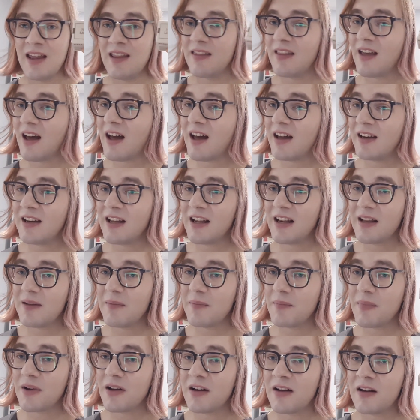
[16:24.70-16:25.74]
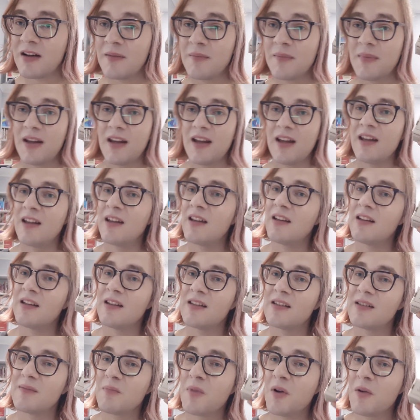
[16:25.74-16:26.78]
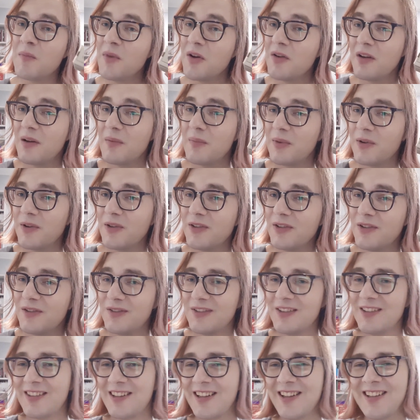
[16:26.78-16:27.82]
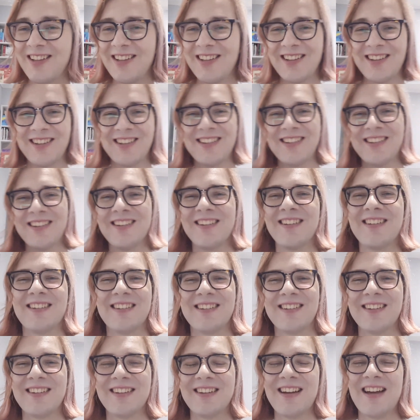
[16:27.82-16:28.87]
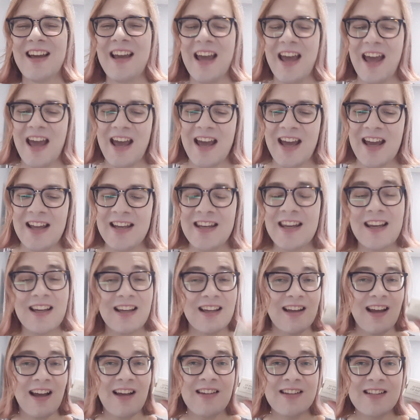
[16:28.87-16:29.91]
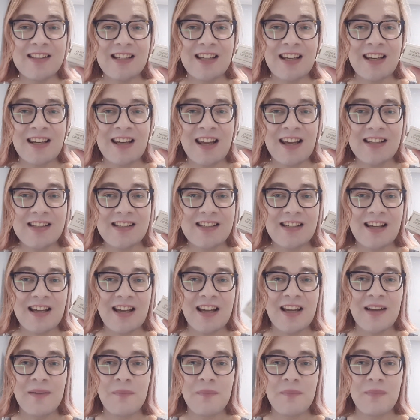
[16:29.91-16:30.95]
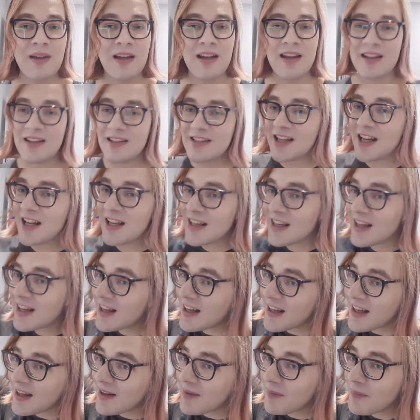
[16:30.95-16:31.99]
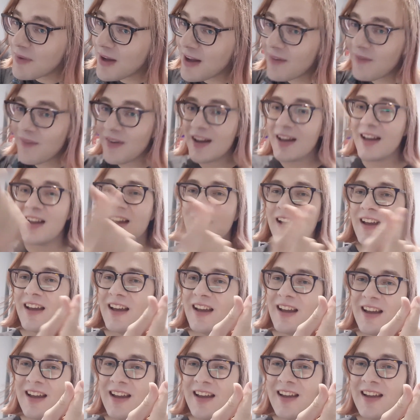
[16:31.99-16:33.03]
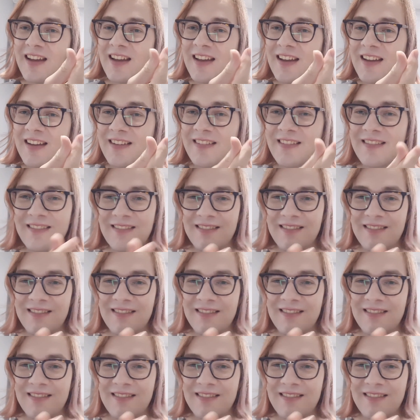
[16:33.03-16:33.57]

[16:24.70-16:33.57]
the honey lip balm is Momo approved. And yeah, I'll see you next time. Jane, bye bye.